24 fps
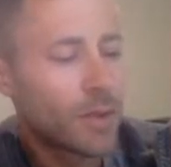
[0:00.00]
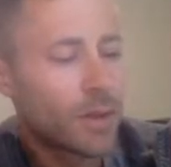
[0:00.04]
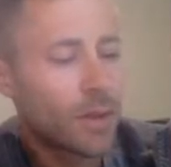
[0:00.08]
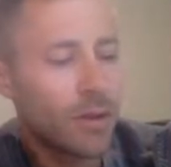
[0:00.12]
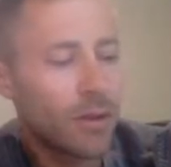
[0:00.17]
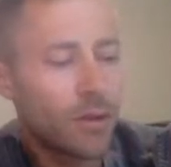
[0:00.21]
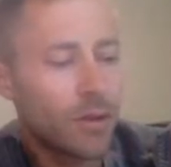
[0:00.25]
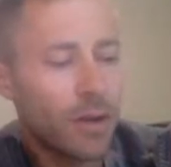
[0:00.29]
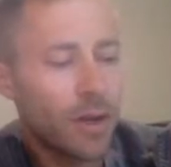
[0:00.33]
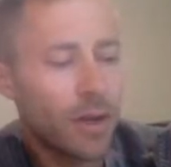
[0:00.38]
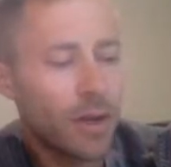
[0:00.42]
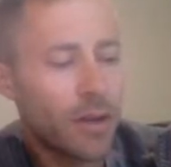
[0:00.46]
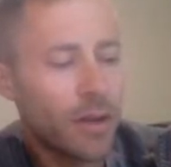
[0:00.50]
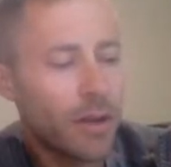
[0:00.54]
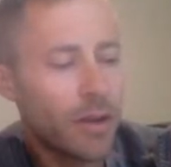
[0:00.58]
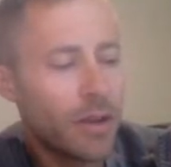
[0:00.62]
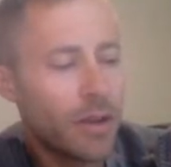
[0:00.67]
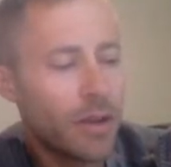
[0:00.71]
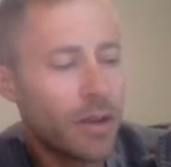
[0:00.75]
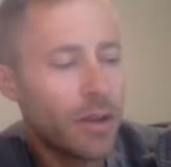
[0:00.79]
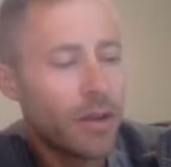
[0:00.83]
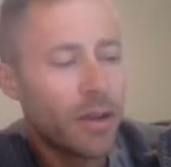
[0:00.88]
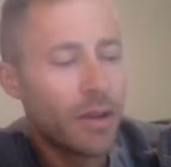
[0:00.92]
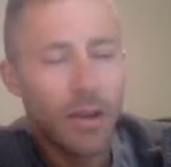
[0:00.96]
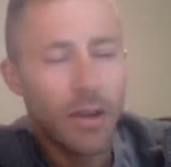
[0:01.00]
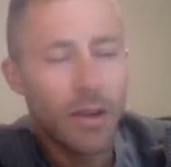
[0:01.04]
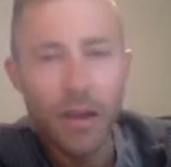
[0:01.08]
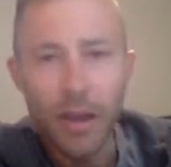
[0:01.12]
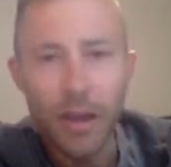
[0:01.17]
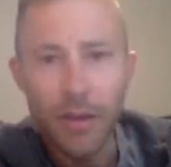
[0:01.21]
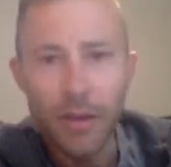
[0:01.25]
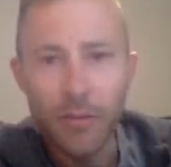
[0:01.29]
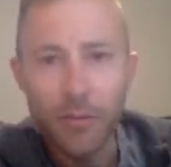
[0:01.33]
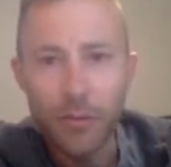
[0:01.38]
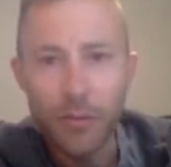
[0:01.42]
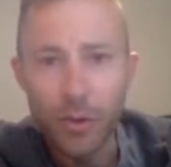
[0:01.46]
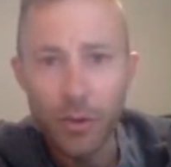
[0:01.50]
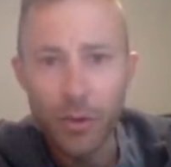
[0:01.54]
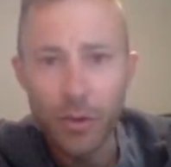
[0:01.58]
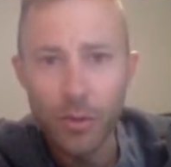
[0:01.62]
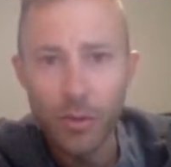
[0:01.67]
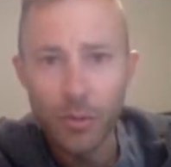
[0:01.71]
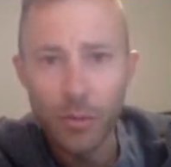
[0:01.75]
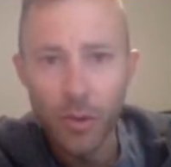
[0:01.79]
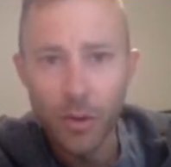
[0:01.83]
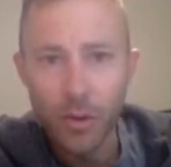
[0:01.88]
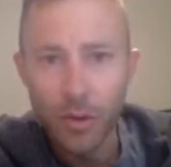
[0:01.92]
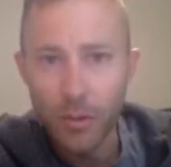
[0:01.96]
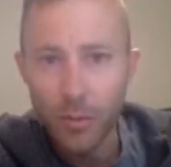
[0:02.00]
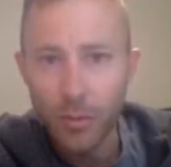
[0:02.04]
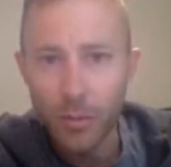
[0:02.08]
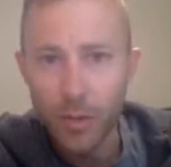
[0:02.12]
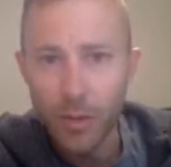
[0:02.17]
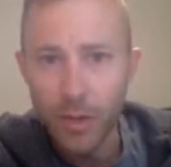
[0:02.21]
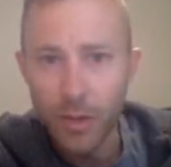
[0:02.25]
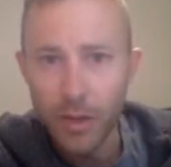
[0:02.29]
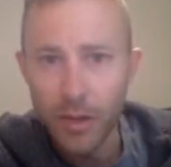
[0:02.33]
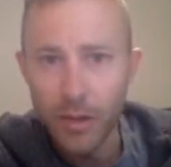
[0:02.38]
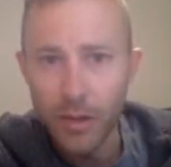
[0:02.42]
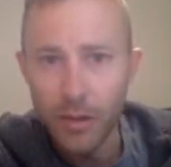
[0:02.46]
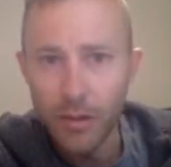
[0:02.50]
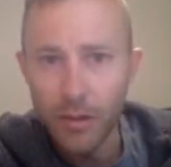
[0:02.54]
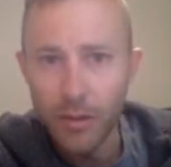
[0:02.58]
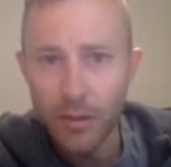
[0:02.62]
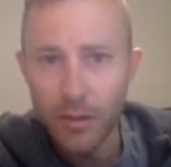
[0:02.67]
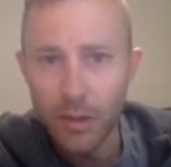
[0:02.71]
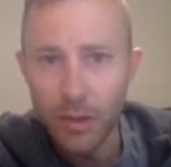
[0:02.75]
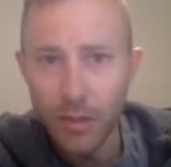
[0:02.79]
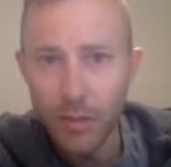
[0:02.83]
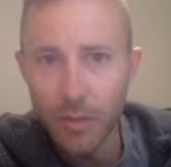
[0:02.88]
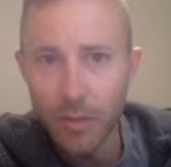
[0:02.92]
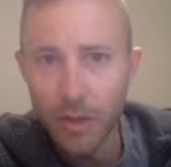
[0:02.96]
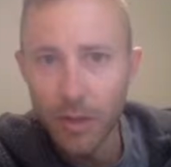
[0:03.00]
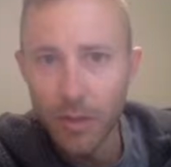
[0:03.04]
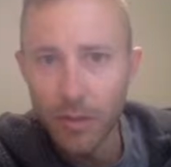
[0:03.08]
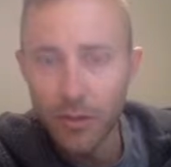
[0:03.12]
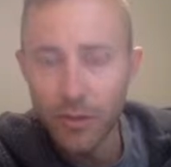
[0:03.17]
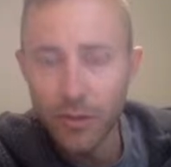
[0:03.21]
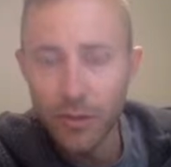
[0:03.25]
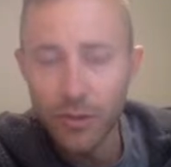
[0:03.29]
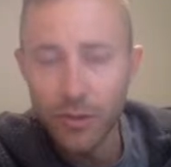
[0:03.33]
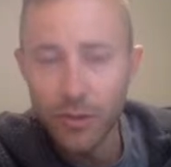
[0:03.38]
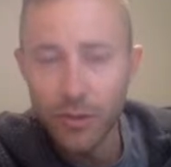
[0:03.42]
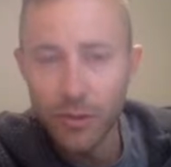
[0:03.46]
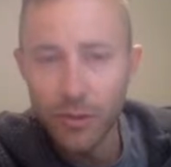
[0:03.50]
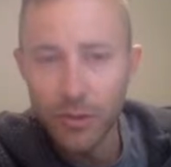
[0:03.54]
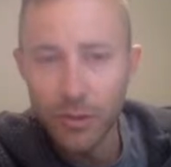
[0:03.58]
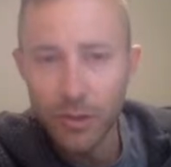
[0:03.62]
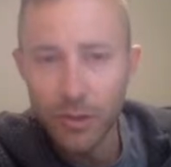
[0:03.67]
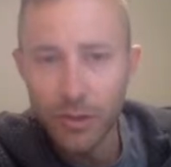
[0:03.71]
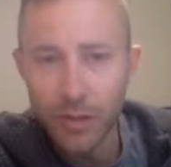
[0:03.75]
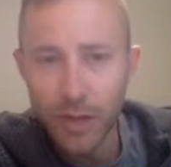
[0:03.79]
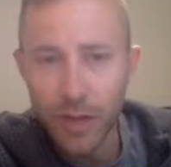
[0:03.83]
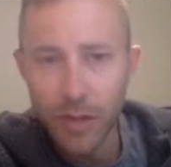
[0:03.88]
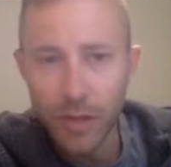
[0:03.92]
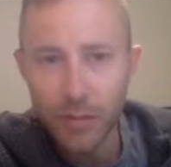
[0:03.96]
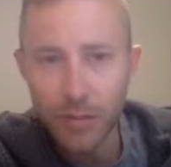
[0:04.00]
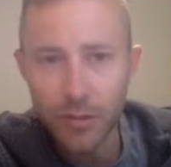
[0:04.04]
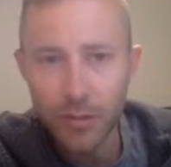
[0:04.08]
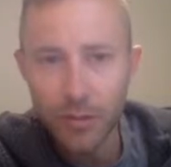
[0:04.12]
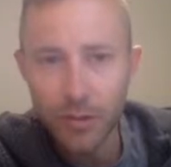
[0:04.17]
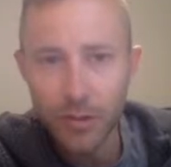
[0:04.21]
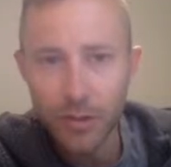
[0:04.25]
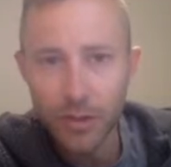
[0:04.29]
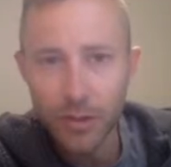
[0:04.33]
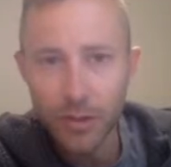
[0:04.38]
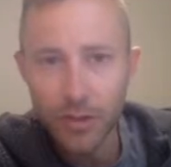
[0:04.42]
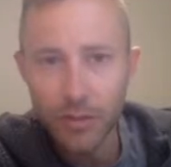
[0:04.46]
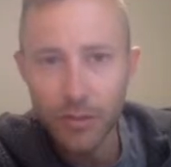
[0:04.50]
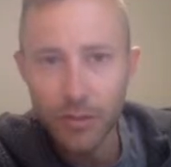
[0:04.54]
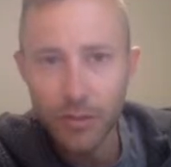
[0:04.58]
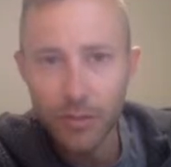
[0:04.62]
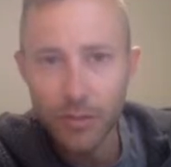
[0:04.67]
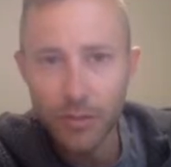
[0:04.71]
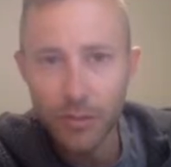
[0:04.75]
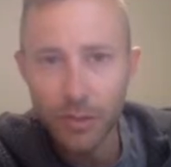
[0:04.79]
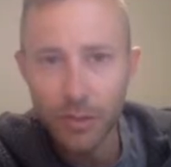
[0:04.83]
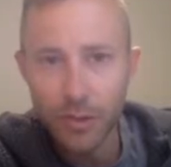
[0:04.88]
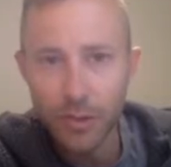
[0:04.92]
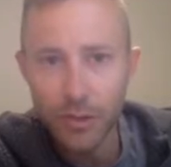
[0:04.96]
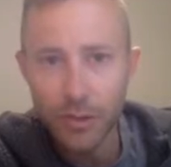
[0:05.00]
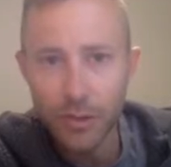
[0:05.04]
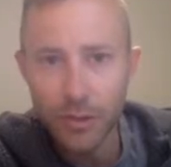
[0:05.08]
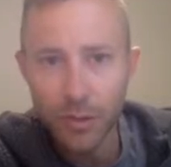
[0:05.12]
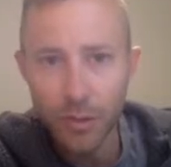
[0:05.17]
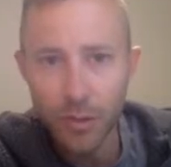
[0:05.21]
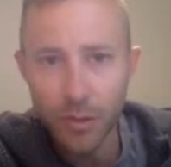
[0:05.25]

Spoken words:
All right. And furthermore, we learned about two different types of friction.